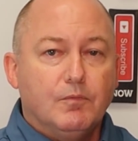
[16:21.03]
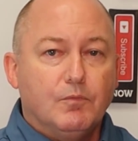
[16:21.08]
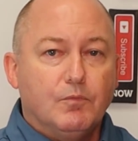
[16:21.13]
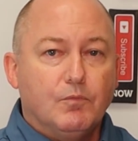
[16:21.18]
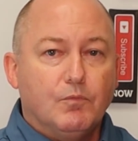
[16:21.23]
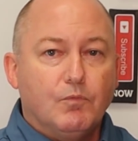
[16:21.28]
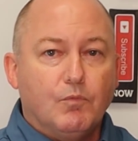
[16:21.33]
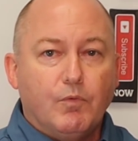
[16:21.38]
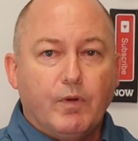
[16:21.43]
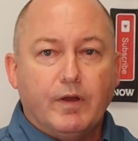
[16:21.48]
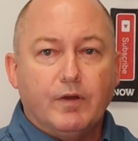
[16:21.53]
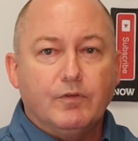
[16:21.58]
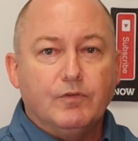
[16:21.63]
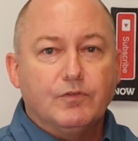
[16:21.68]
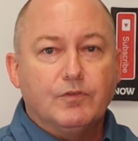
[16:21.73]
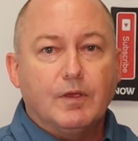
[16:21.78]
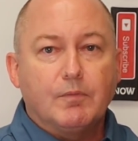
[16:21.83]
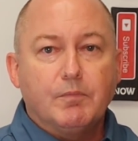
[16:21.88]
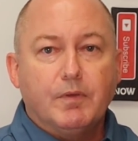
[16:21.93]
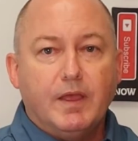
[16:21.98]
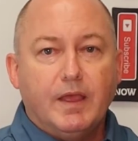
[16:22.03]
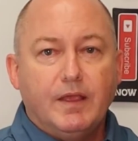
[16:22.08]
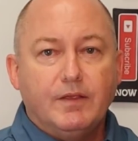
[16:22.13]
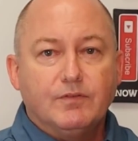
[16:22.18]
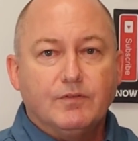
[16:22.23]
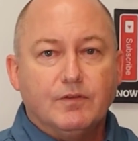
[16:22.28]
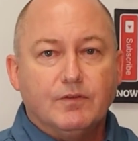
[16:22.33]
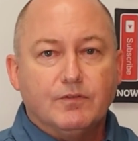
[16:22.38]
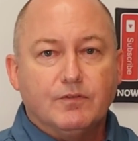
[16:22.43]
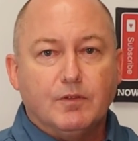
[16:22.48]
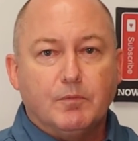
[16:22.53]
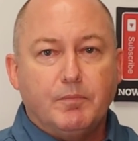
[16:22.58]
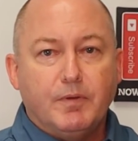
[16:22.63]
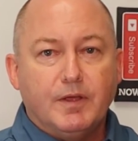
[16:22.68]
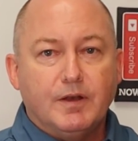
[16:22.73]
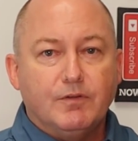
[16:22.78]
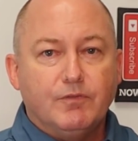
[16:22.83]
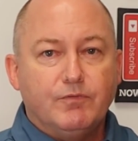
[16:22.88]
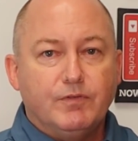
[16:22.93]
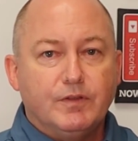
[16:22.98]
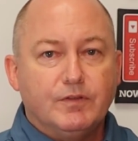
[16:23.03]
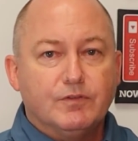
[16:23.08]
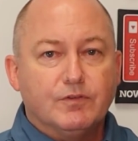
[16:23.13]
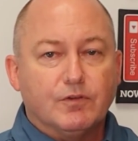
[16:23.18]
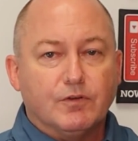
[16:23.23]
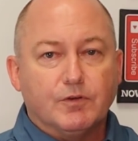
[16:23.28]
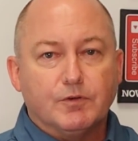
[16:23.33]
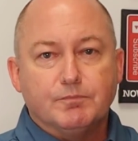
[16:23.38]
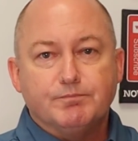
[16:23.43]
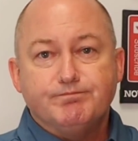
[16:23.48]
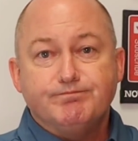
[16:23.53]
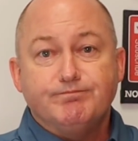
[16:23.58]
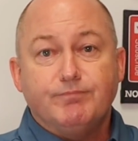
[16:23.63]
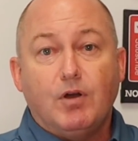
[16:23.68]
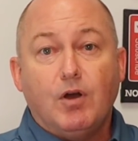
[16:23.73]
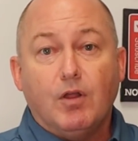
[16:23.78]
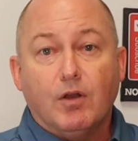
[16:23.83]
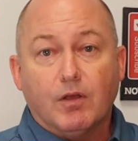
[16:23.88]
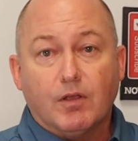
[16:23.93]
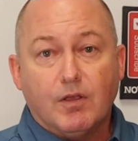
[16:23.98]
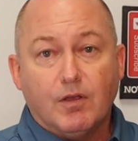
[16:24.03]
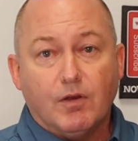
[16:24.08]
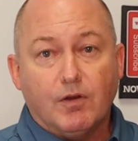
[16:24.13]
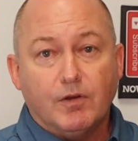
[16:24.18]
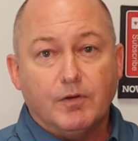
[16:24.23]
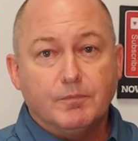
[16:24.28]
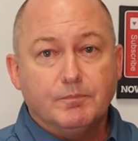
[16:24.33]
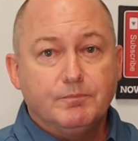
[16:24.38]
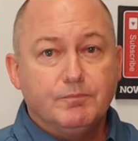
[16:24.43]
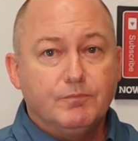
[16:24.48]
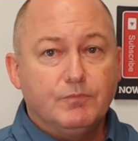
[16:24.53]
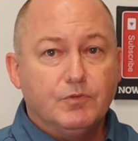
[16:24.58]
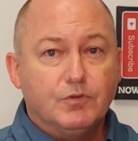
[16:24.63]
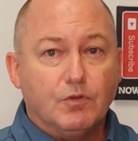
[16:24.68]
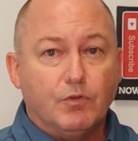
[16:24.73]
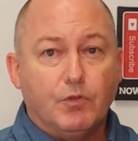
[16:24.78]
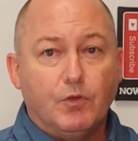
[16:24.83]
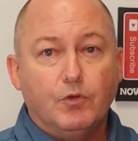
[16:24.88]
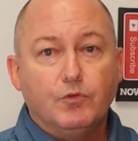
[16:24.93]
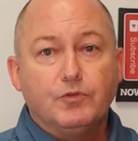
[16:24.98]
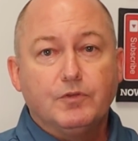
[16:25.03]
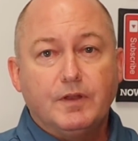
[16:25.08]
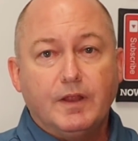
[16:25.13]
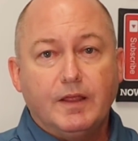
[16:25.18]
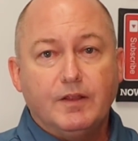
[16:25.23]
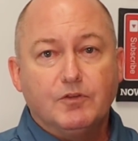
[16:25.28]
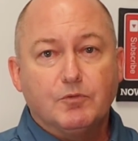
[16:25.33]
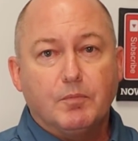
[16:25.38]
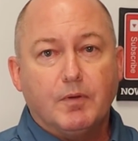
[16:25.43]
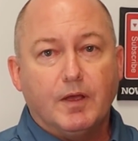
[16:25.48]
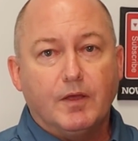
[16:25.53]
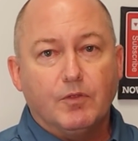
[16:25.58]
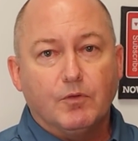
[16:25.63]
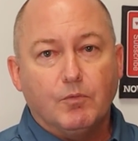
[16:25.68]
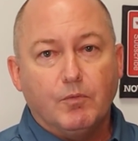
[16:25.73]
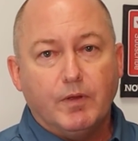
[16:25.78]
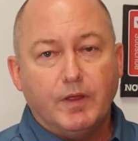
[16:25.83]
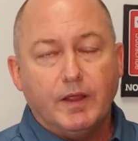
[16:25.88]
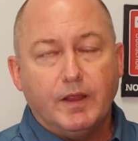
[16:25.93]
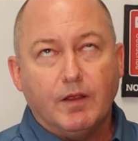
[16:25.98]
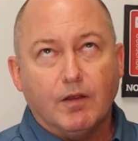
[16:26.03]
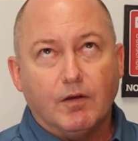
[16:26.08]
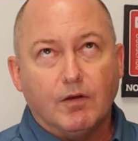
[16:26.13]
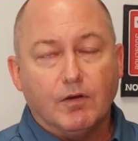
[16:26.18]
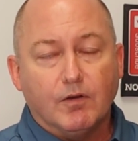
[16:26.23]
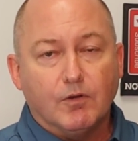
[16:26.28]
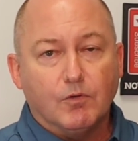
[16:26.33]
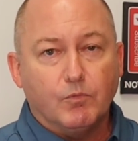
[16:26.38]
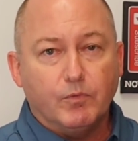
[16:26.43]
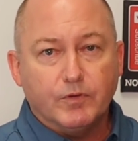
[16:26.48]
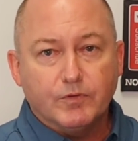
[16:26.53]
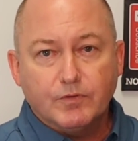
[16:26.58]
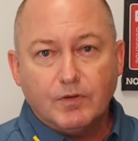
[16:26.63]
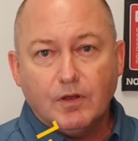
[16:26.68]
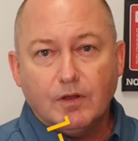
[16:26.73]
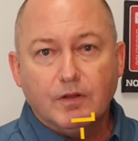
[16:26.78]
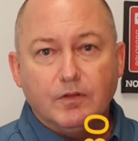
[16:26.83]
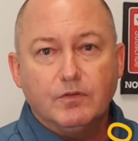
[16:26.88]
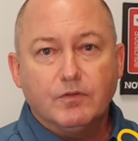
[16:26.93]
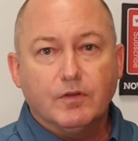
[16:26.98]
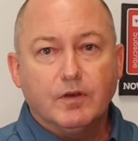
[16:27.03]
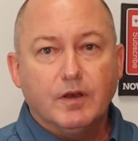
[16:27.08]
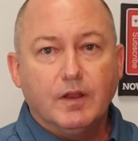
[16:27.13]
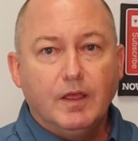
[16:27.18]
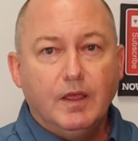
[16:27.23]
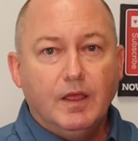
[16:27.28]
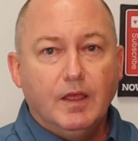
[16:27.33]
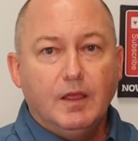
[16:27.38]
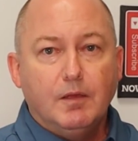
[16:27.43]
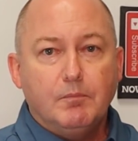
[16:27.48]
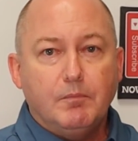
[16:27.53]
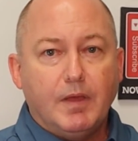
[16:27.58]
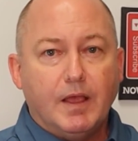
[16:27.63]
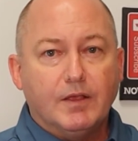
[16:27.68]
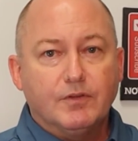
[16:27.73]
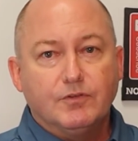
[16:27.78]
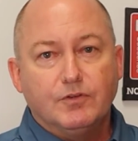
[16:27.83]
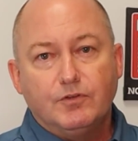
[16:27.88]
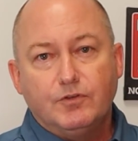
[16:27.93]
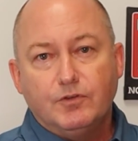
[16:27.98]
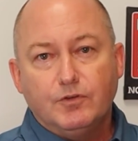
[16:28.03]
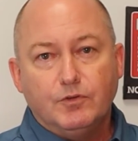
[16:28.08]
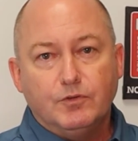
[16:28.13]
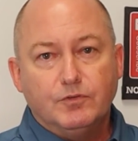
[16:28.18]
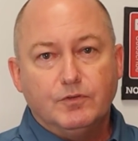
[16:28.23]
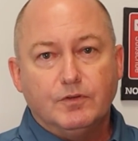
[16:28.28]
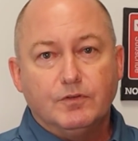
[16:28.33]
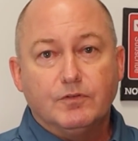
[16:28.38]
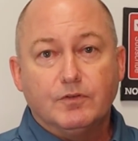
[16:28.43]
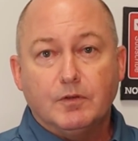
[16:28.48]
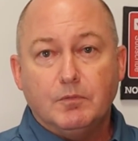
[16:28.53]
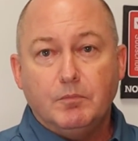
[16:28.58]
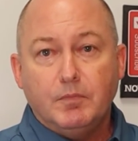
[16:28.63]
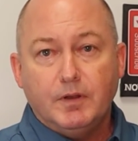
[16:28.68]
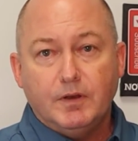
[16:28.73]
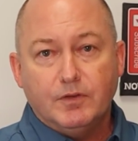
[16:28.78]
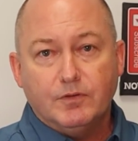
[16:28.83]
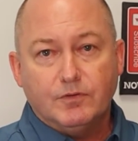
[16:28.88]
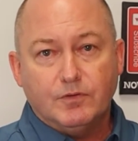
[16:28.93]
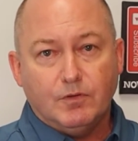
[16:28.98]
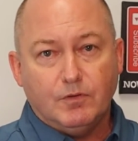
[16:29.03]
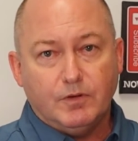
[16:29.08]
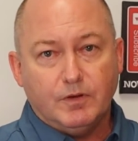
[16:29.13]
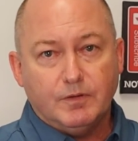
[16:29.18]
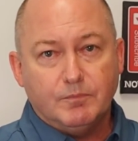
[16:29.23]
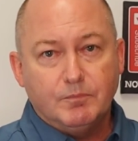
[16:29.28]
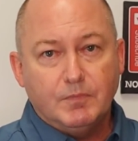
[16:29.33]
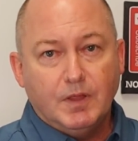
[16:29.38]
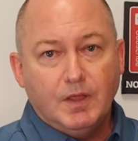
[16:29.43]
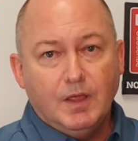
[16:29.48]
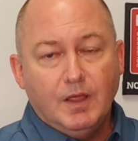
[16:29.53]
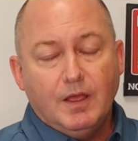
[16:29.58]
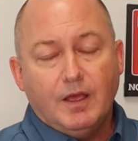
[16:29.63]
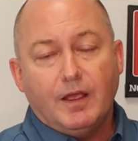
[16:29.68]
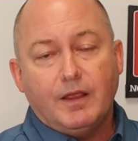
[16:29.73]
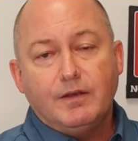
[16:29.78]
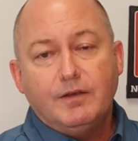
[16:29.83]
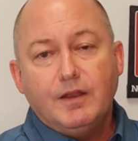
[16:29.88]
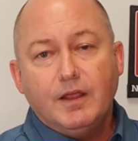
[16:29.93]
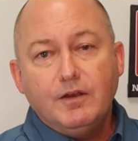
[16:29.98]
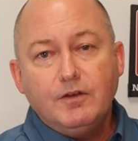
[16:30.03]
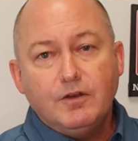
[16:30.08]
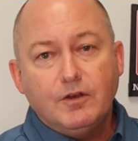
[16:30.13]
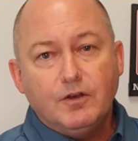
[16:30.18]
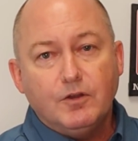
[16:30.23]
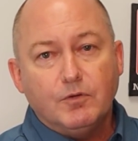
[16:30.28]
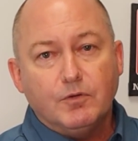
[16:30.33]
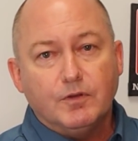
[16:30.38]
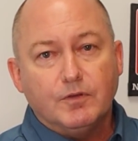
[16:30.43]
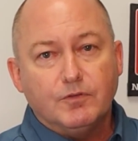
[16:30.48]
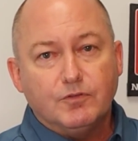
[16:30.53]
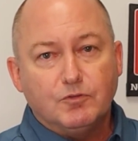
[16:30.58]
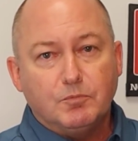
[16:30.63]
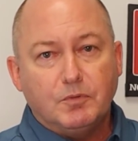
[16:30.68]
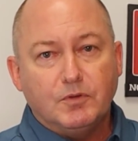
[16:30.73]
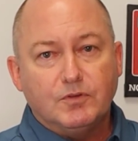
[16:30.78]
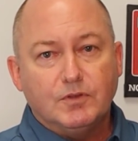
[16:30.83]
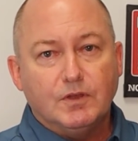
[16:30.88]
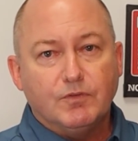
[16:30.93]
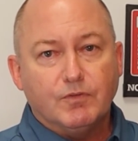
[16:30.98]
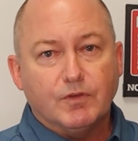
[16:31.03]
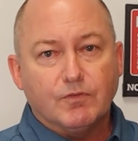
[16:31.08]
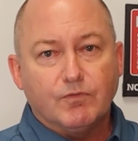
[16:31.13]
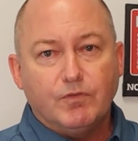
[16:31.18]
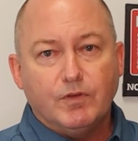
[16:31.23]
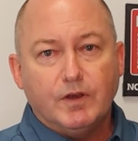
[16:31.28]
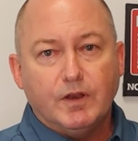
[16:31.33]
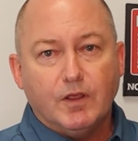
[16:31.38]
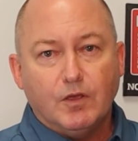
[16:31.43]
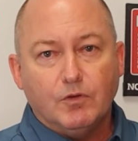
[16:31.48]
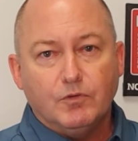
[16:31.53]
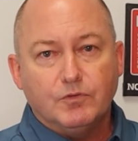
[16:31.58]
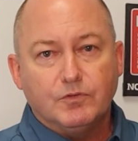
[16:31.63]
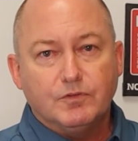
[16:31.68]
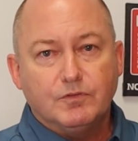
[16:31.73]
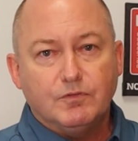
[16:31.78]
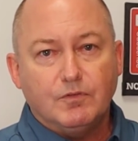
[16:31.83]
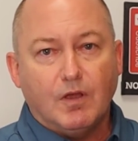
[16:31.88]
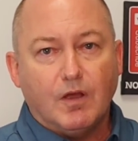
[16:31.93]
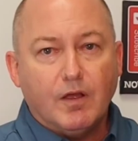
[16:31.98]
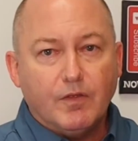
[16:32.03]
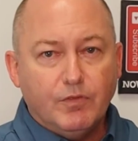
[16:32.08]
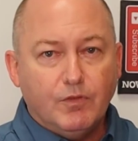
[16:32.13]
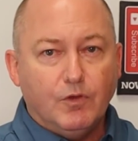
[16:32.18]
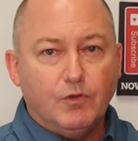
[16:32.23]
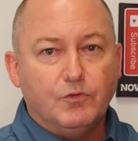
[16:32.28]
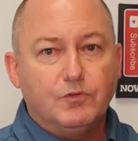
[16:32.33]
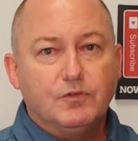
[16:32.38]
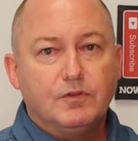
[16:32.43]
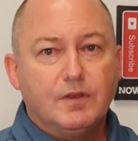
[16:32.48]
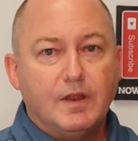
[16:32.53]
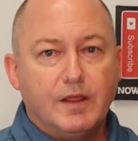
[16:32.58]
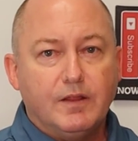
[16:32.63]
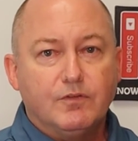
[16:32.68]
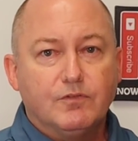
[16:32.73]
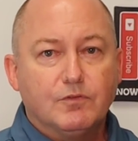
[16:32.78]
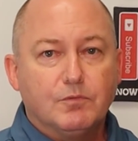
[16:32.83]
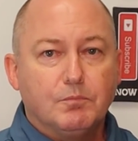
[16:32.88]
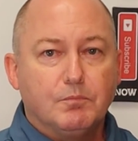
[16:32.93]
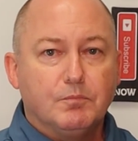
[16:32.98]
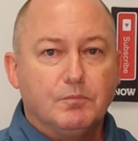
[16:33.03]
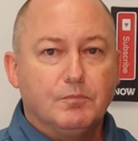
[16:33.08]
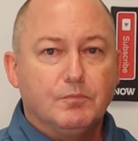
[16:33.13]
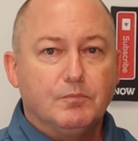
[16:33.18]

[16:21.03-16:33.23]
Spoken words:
where in some cases the benefits are a la carte. So those states, by the way, are Wisconsin, Massachusetts, and Minnesota. I intend to do a specific videos on those states,